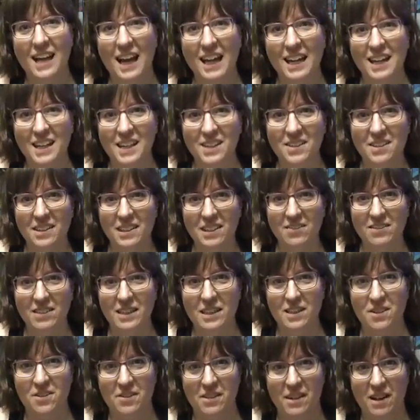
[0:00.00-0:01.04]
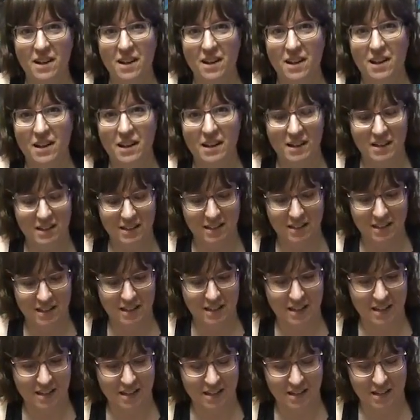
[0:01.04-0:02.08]
Good evening, you guys. It
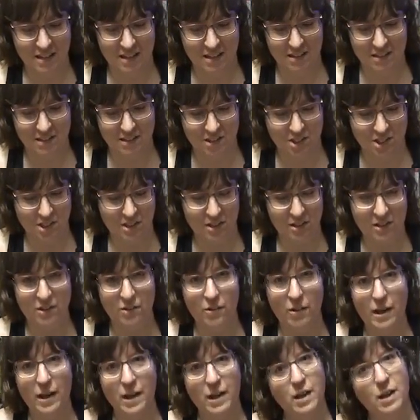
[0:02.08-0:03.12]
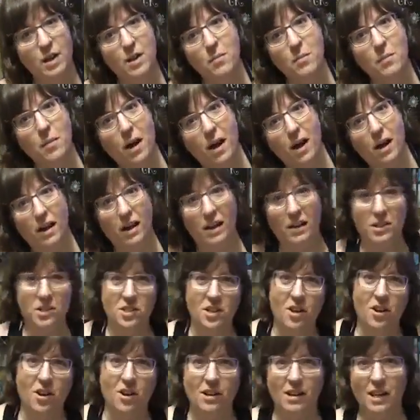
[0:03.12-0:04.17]
is Janelle and my
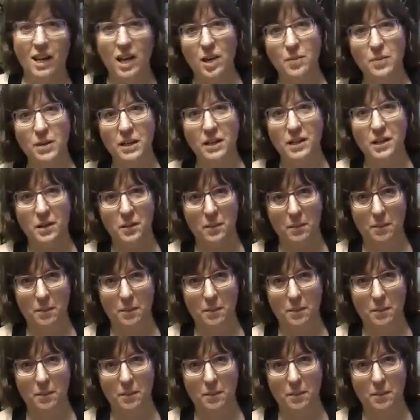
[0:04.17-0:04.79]
chalk habit